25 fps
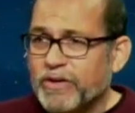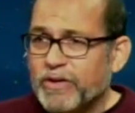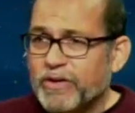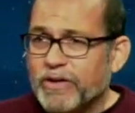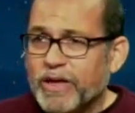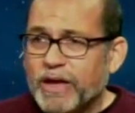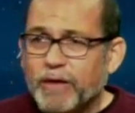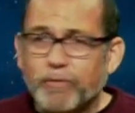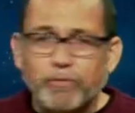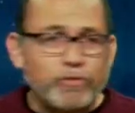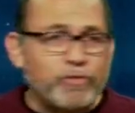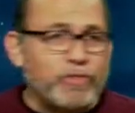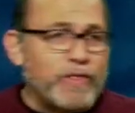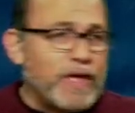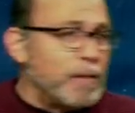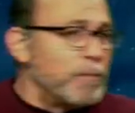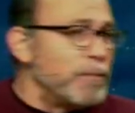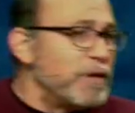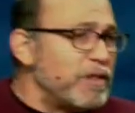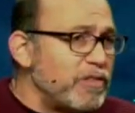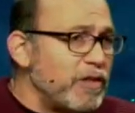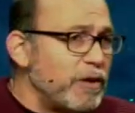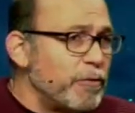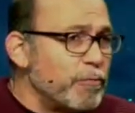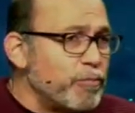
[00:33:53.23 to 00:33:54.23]
It was them
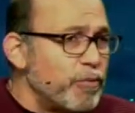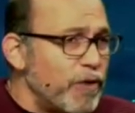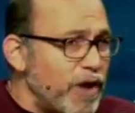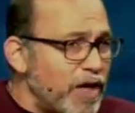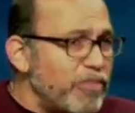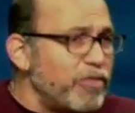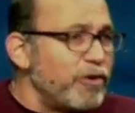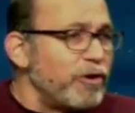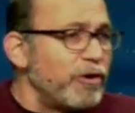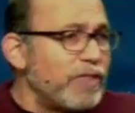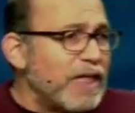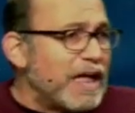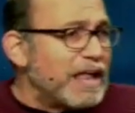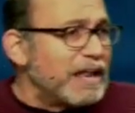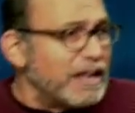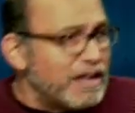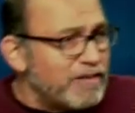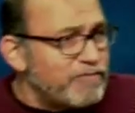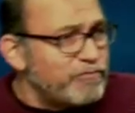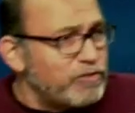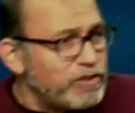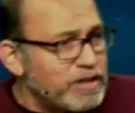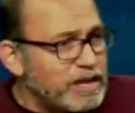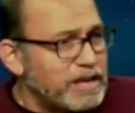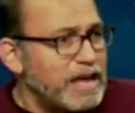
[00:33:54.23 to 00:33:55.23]
and their brother that
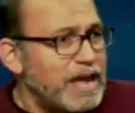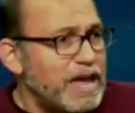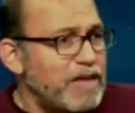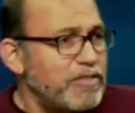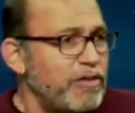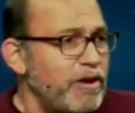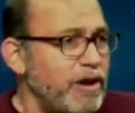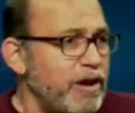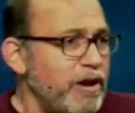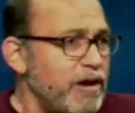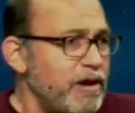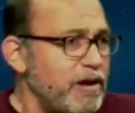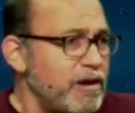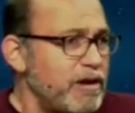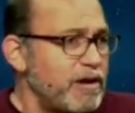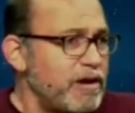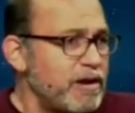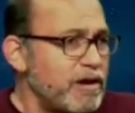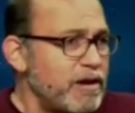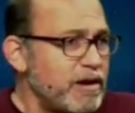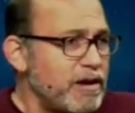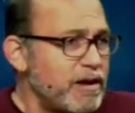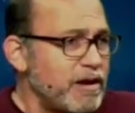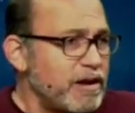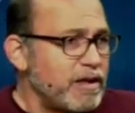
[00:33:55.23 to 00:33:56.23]
lived together.
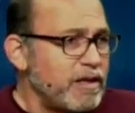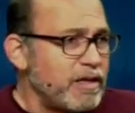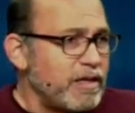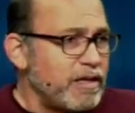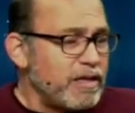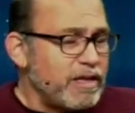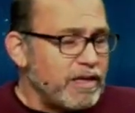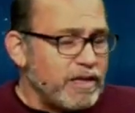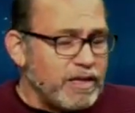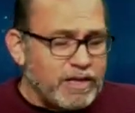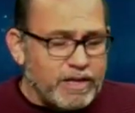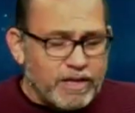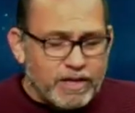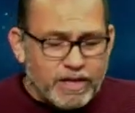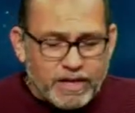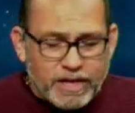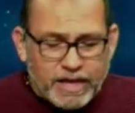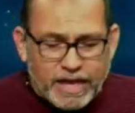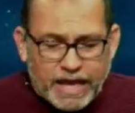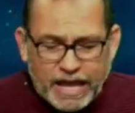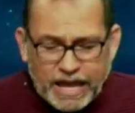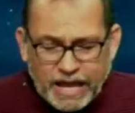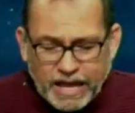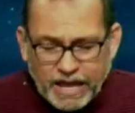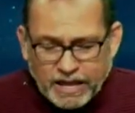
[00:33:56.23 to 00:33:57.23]

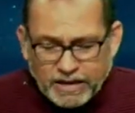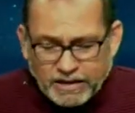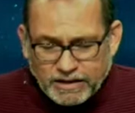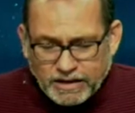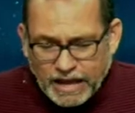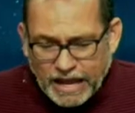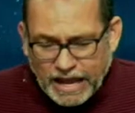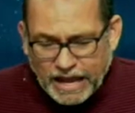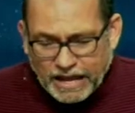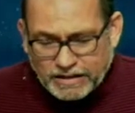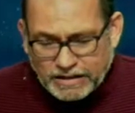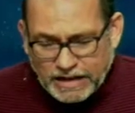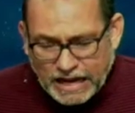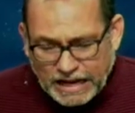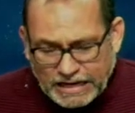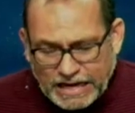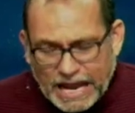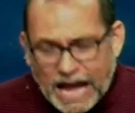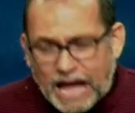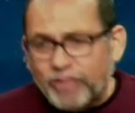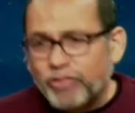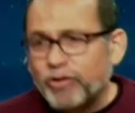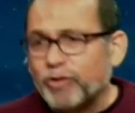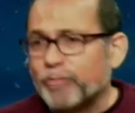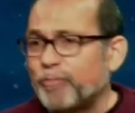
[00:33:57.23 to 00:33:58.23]
And, and, and
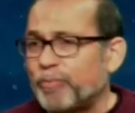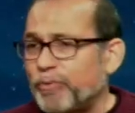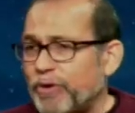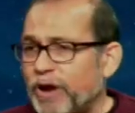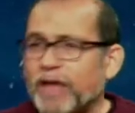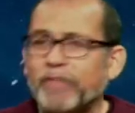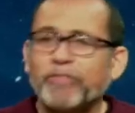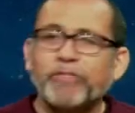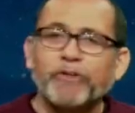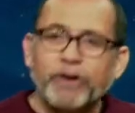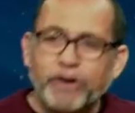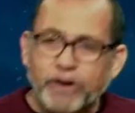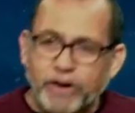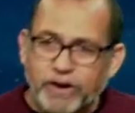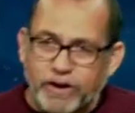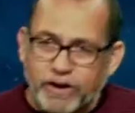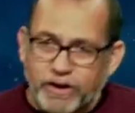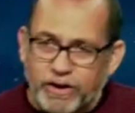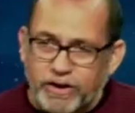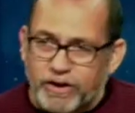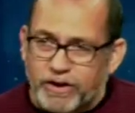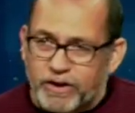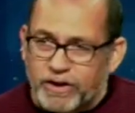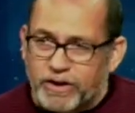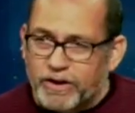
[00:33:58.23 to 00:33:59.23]
now their brother
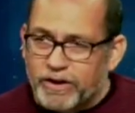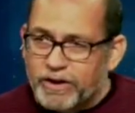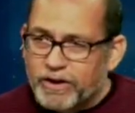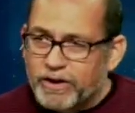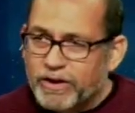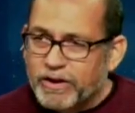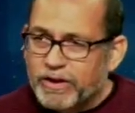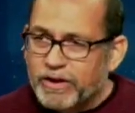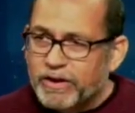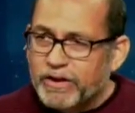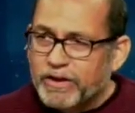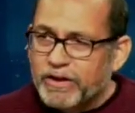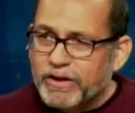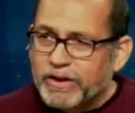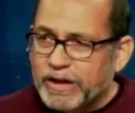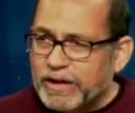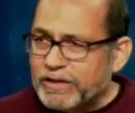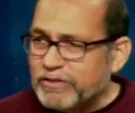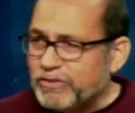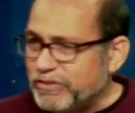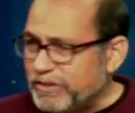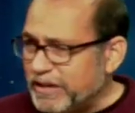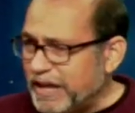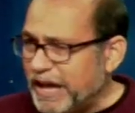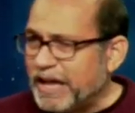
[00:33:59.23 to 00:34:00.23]

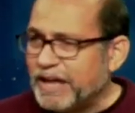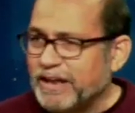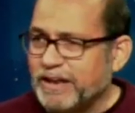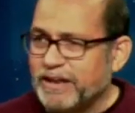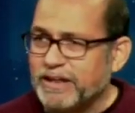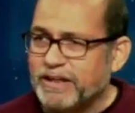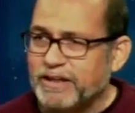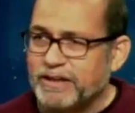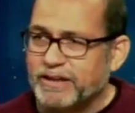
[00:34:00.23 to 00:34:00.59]
is dead.